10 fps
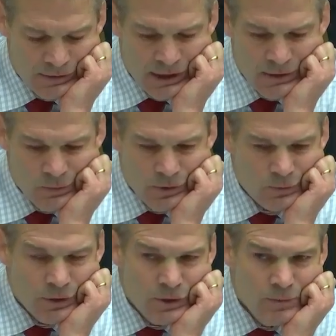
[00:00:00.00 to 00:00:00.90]
Okay.
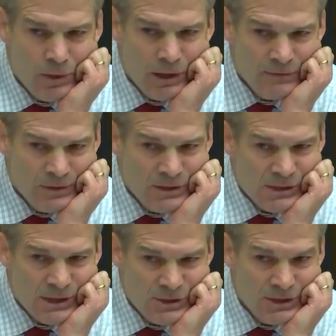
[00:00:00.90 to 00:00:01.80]
Were you part of the
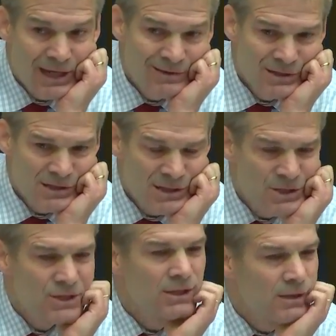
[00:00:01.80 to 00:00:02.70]
discussion and
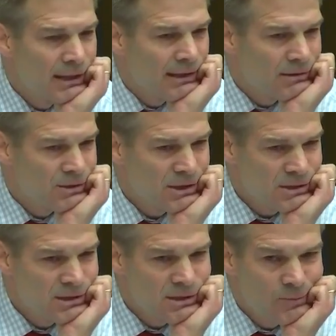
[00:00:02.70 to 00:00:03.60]
decision at the
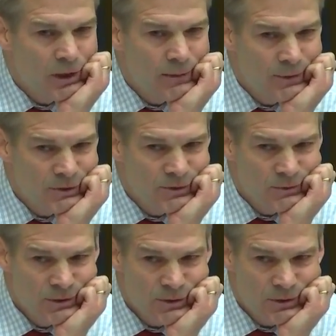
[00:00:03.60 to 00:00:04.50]
Justice Department
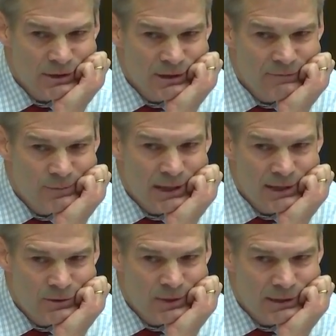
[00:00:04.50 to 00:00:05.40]
to instruct the
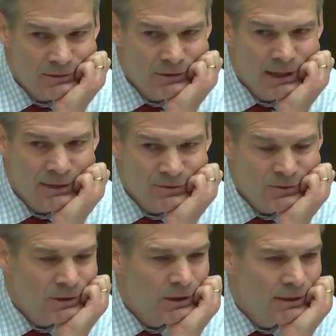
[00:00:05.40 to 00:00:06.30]
FBI Director not
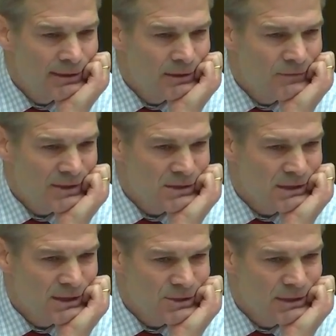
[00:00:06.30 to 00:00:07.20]
to call an
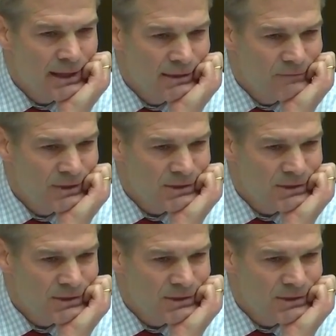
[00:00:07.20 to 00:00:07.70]
investigation an